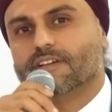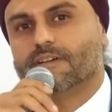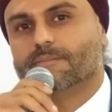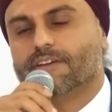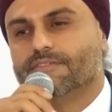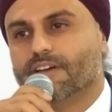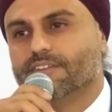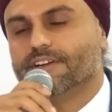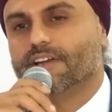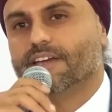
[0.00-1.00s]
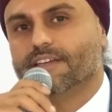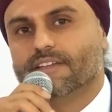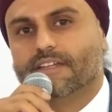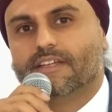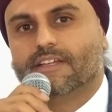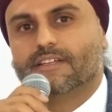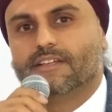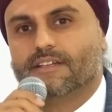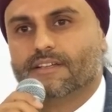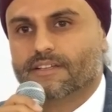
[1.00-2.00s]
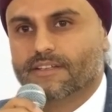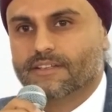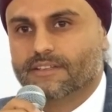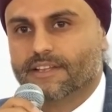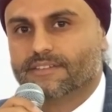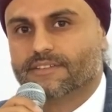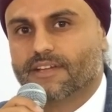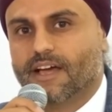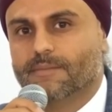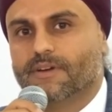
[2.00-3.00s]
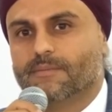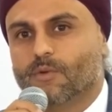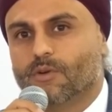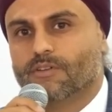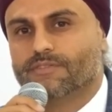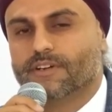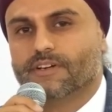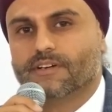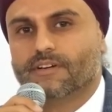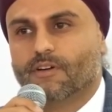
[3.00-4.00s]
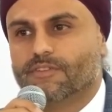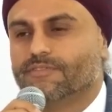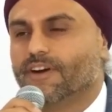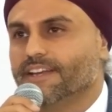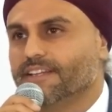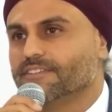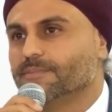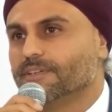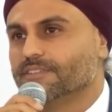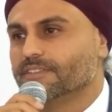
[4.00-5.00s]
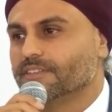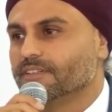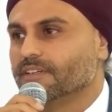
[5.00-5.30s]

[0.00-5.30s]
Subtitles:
my father and I, that I'm more of a finance person,